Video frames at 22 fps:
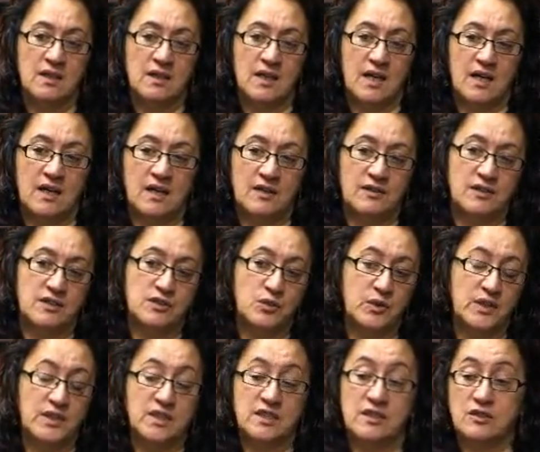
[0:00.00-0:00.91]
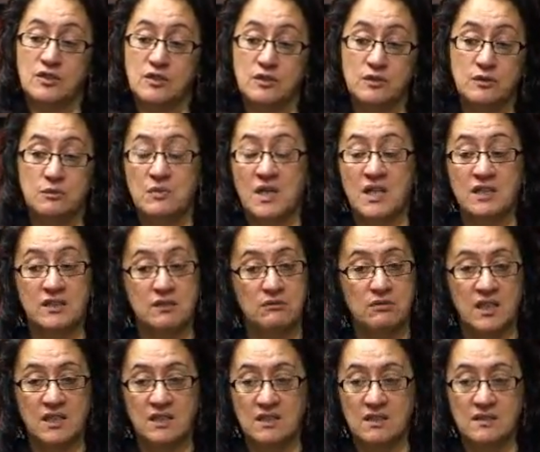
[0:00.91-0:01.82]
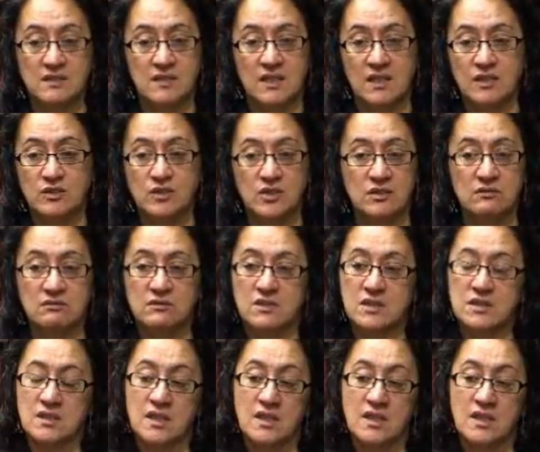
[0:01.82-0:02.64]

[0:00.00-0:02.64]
the 22 Māori radio stations,